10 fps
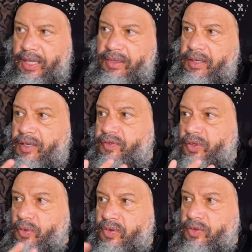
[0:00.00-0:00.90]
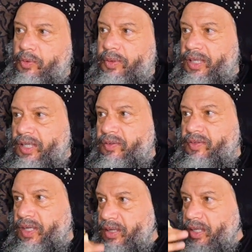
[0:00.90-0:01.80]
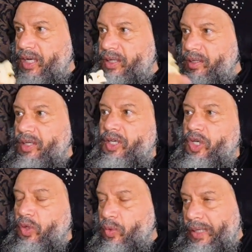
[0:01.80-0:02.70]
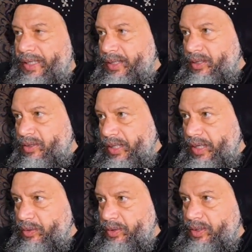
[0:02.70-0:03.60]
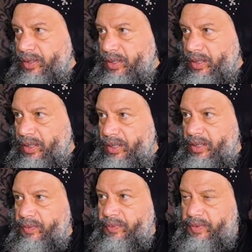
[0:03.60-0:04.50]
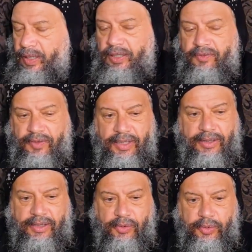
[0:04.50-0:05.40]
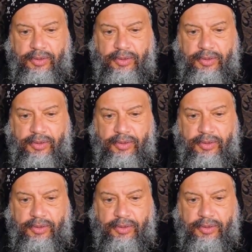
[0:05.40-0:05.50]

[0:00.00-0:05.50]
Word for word: and they refuse to yeah. believe that God will drown um, and flood the